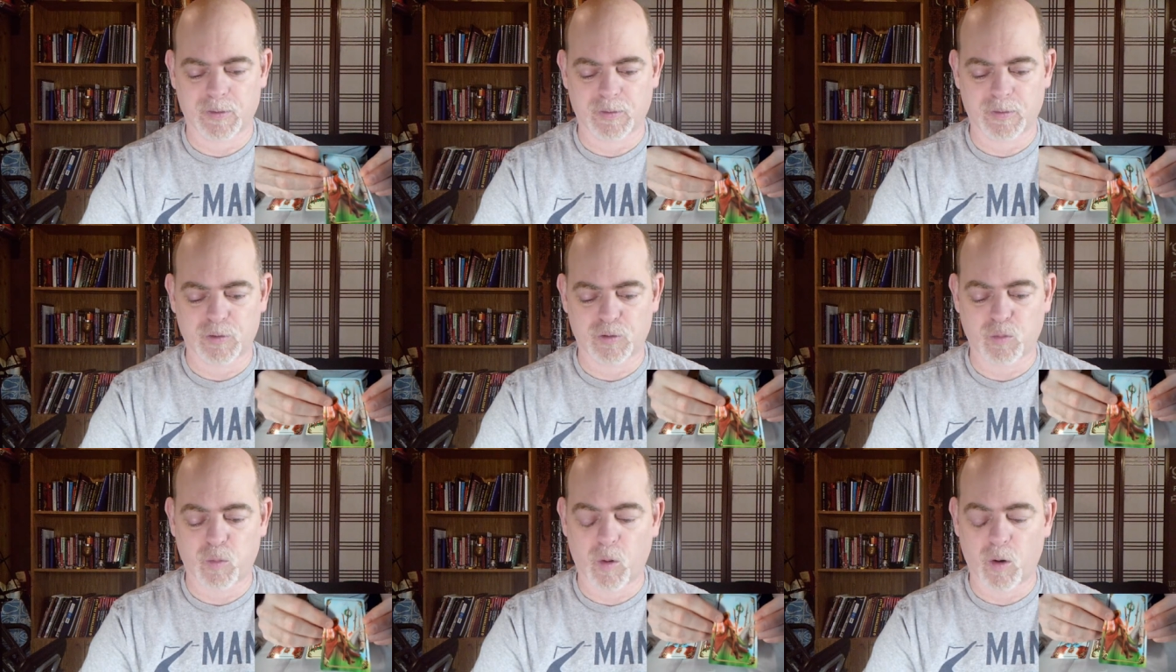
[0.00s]

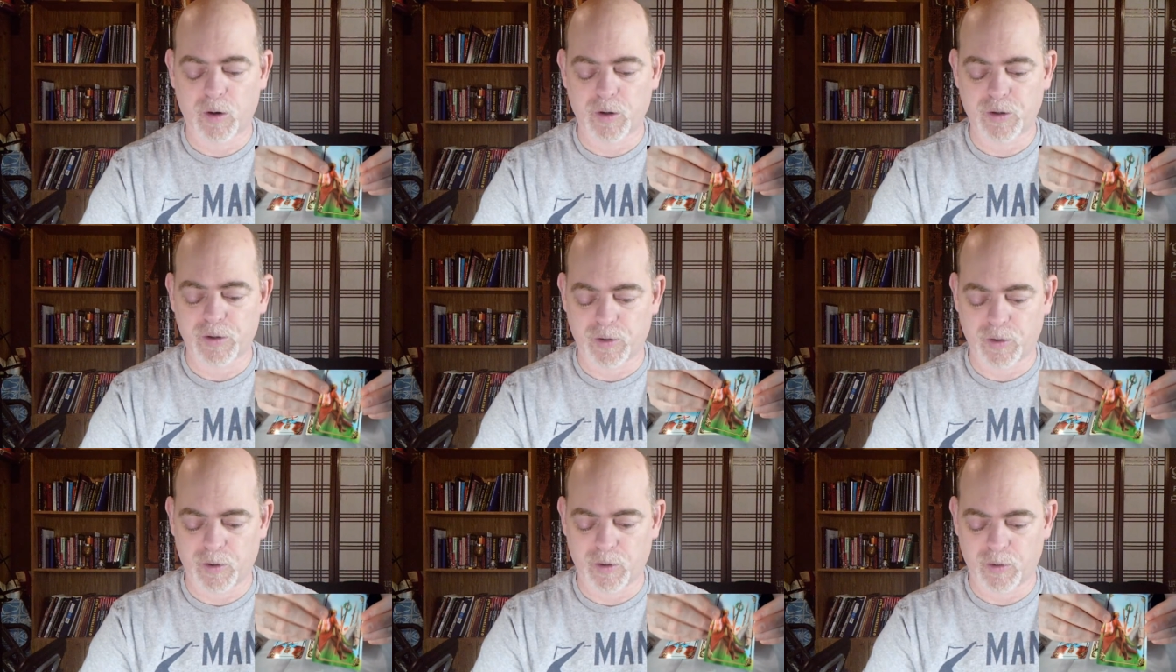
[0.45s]
toward
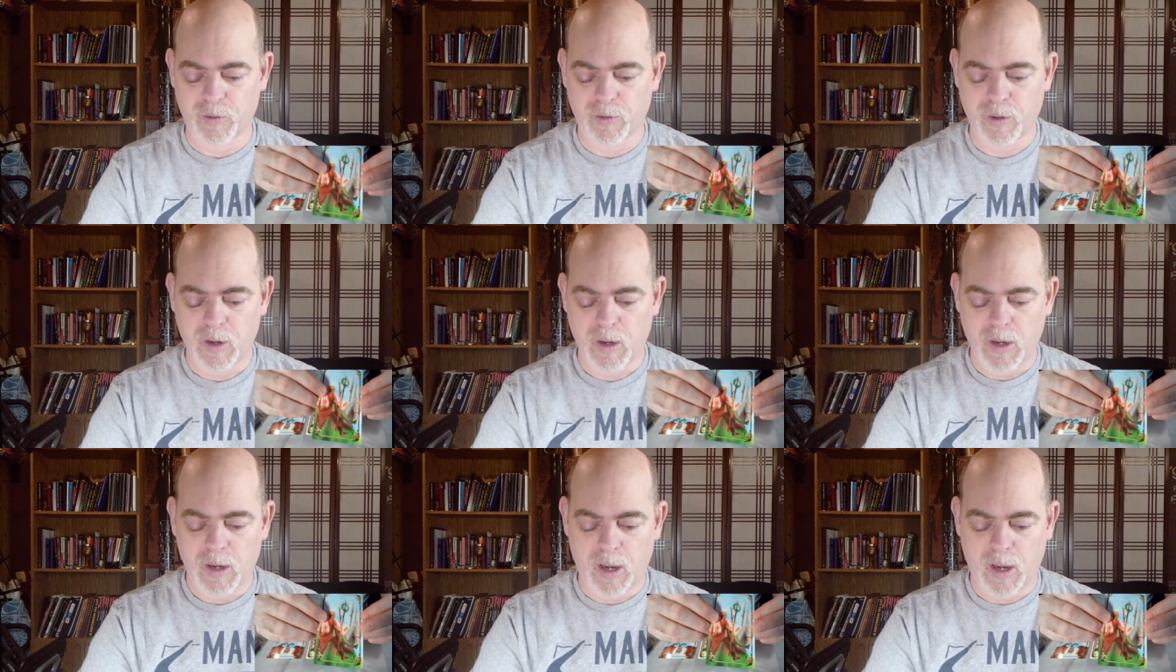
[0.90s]
your
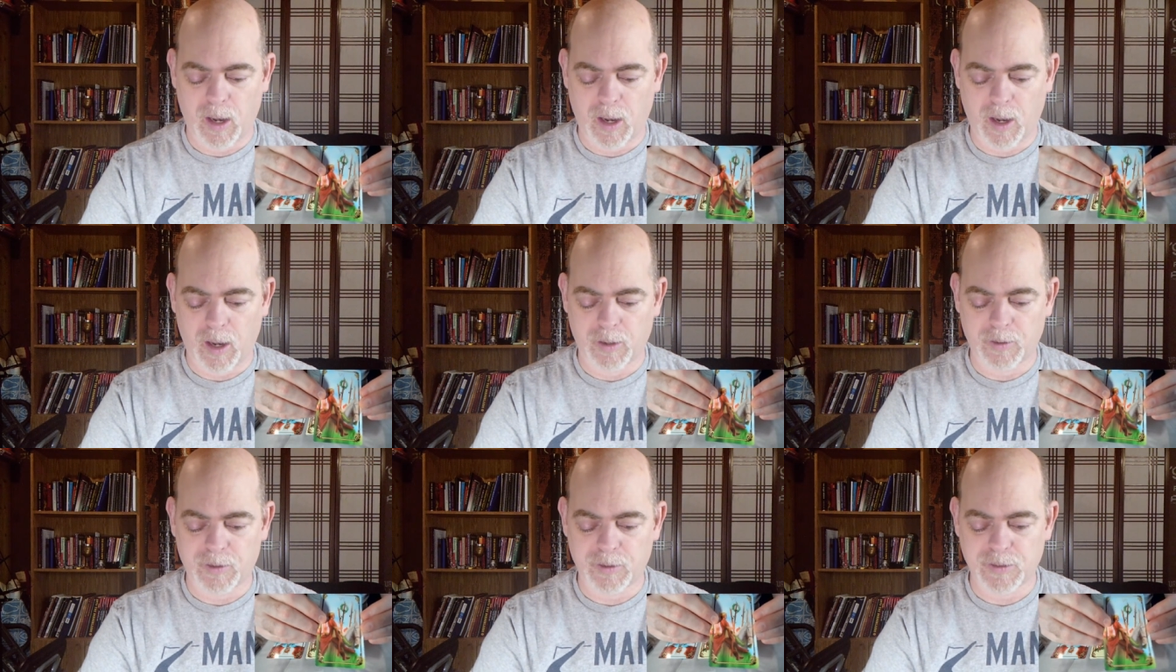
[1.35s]

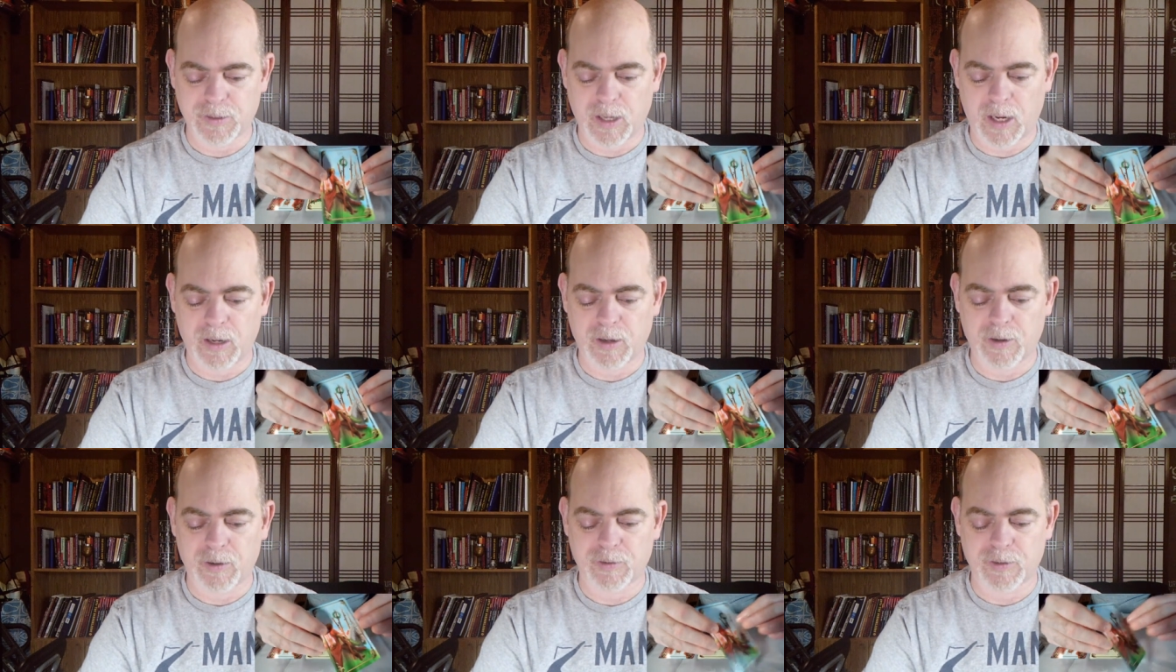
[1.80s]

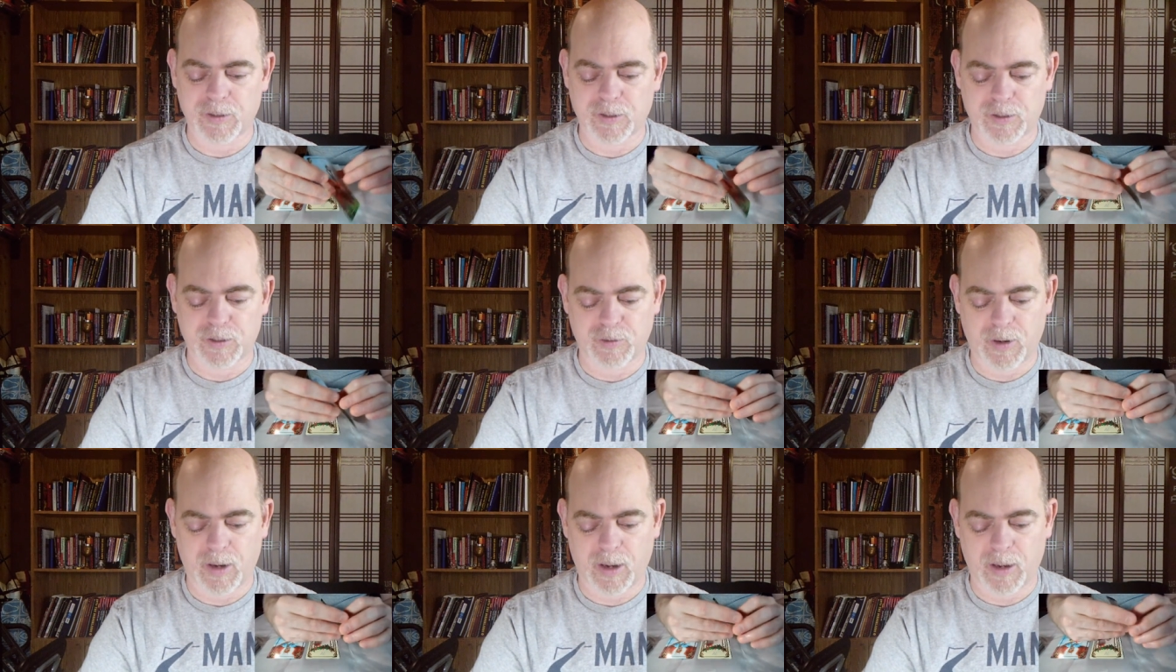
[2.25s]
desires that
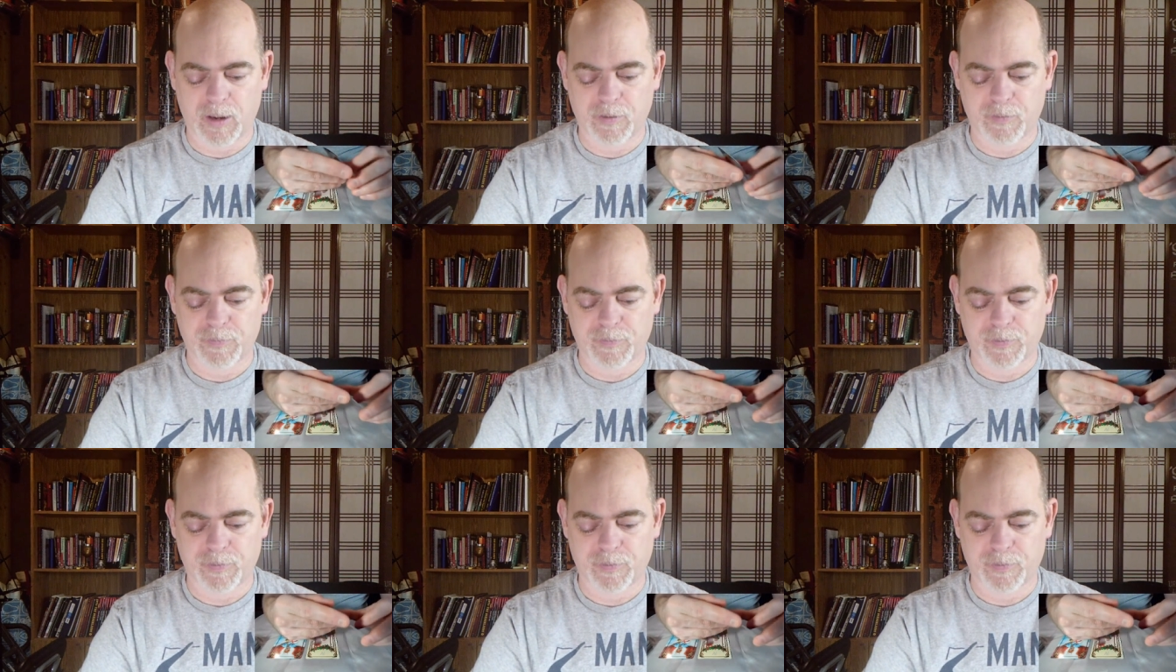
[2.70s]
you have,